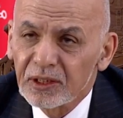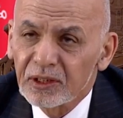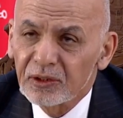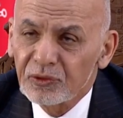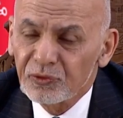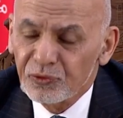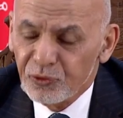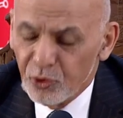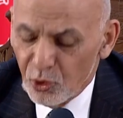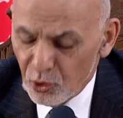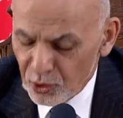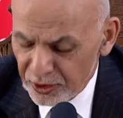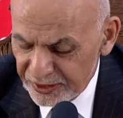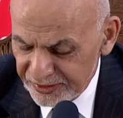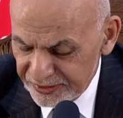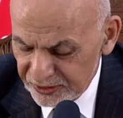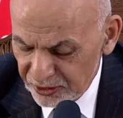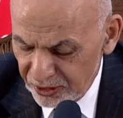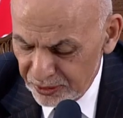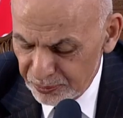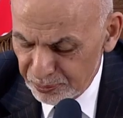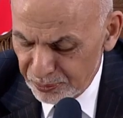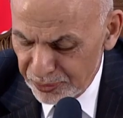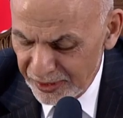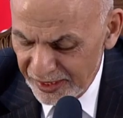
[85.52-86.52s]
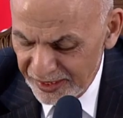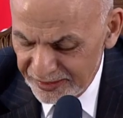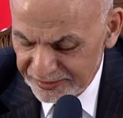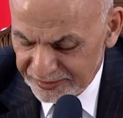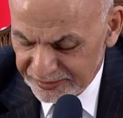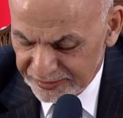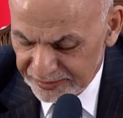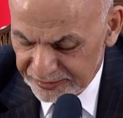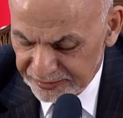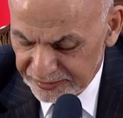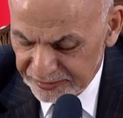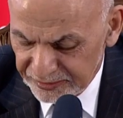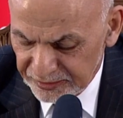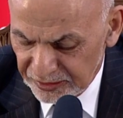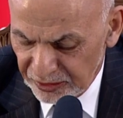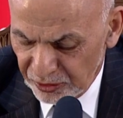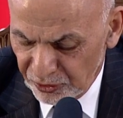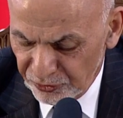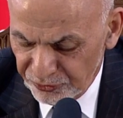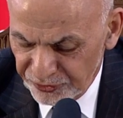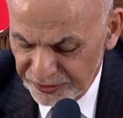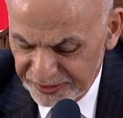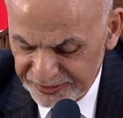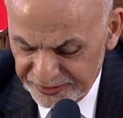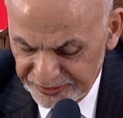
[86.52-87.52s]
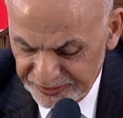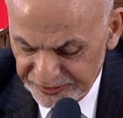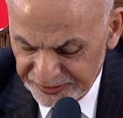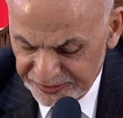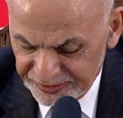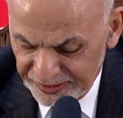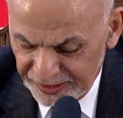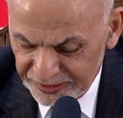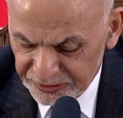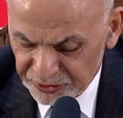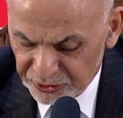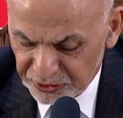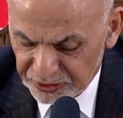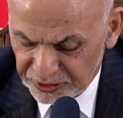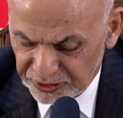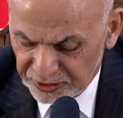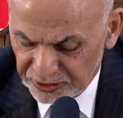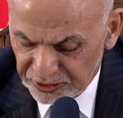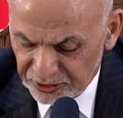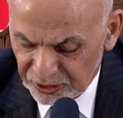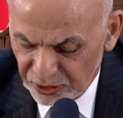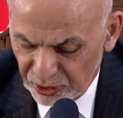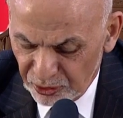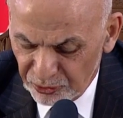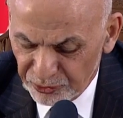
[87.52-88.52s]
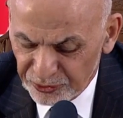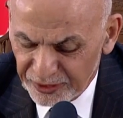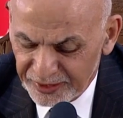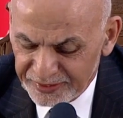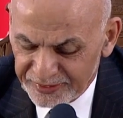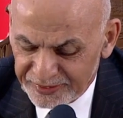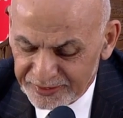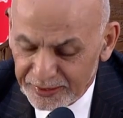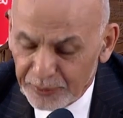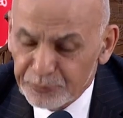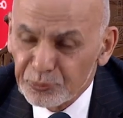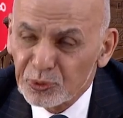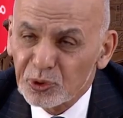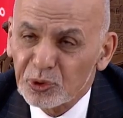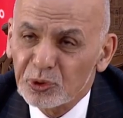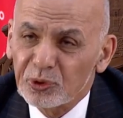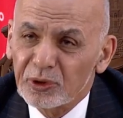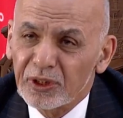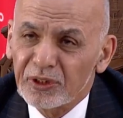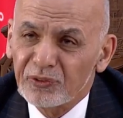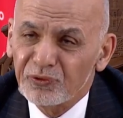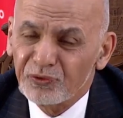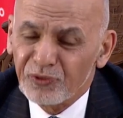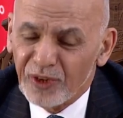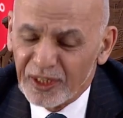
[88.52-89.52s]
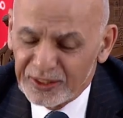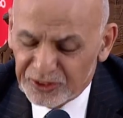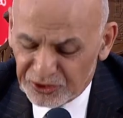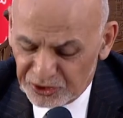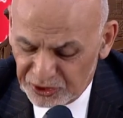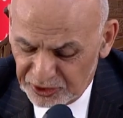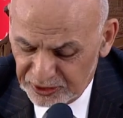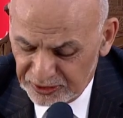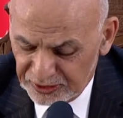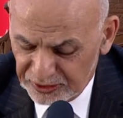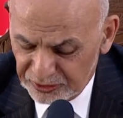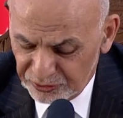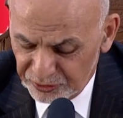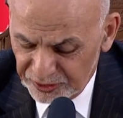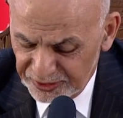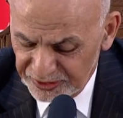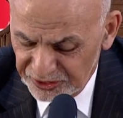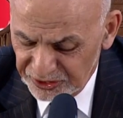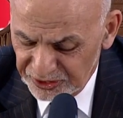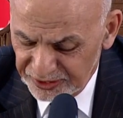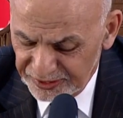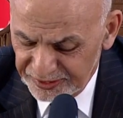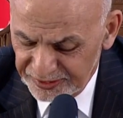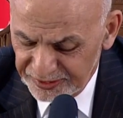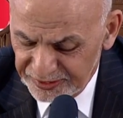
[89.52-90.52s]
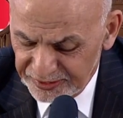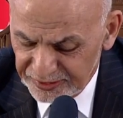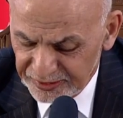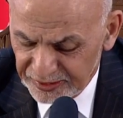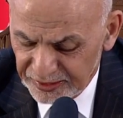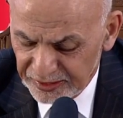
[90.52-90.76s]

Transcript: focus on places of intersection of conceptual and functional regions